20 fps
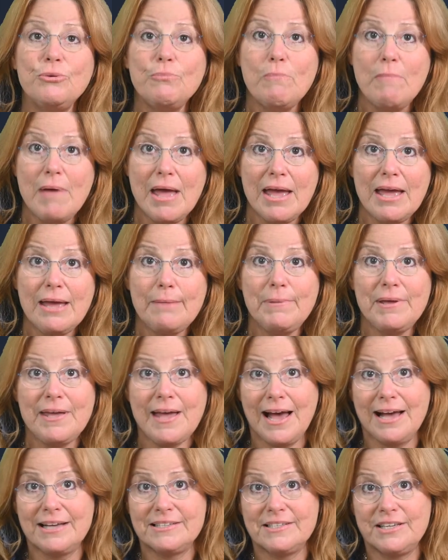may be
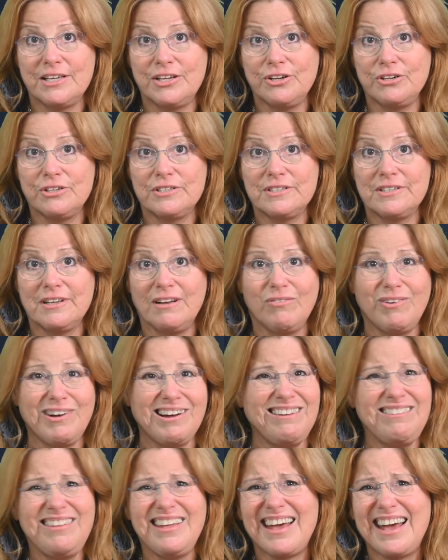asking yourself, well,
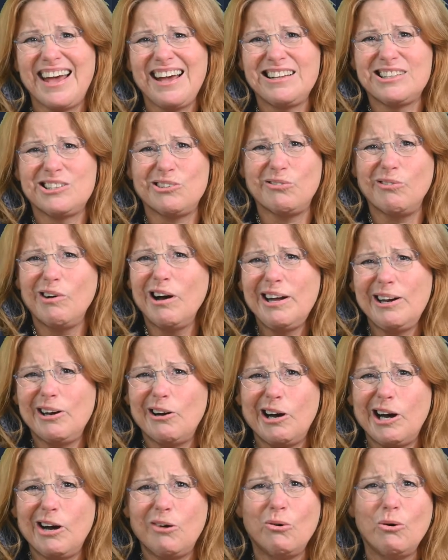how the heck do I know
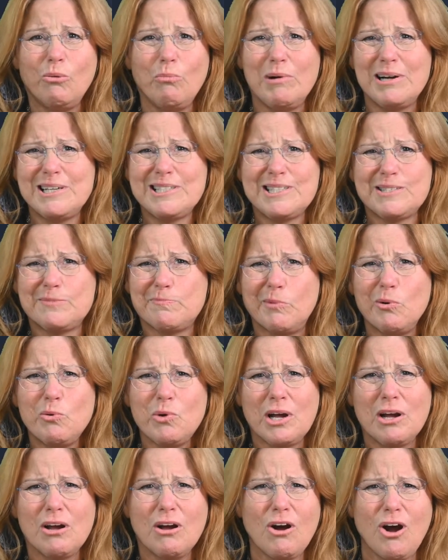how old my
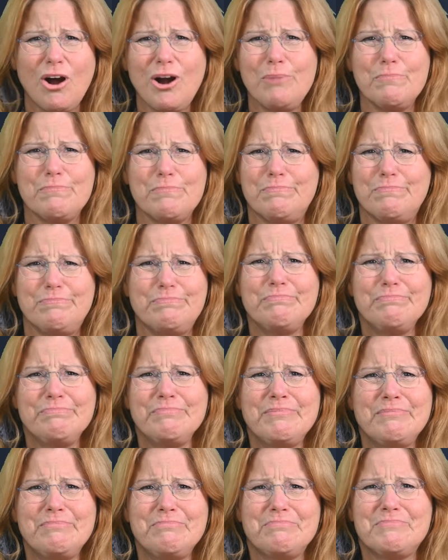smoke and carb
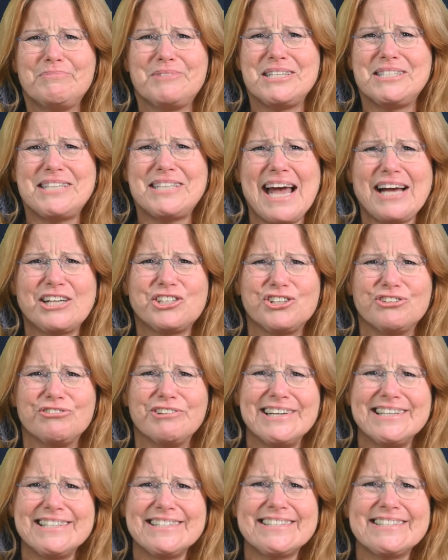detector
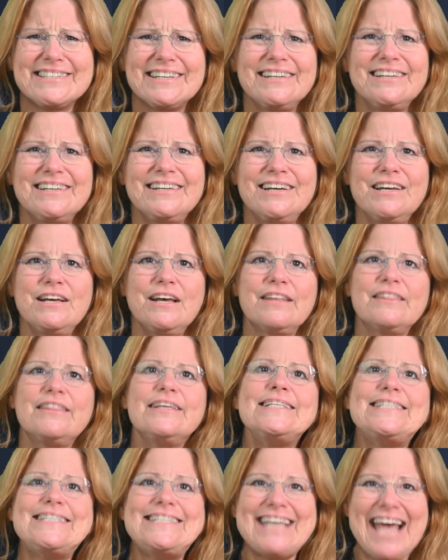is? The
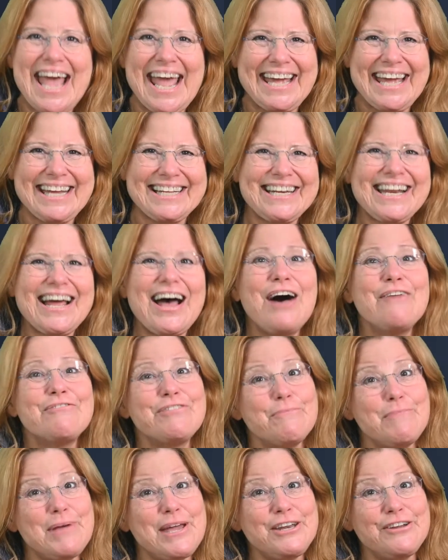date of
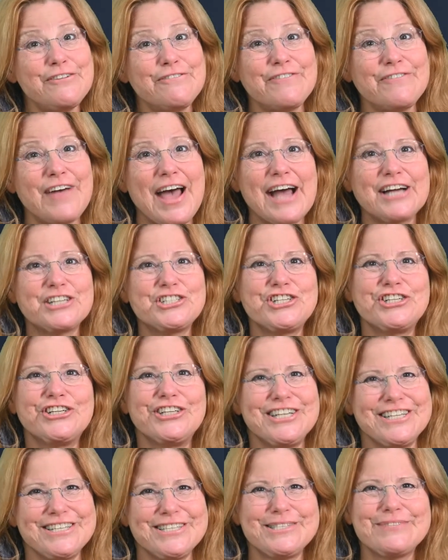the manufacturer
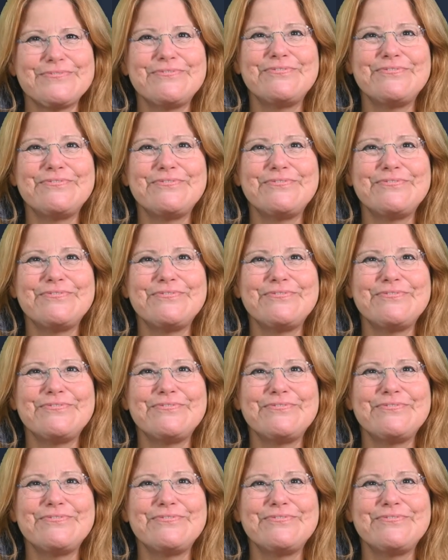is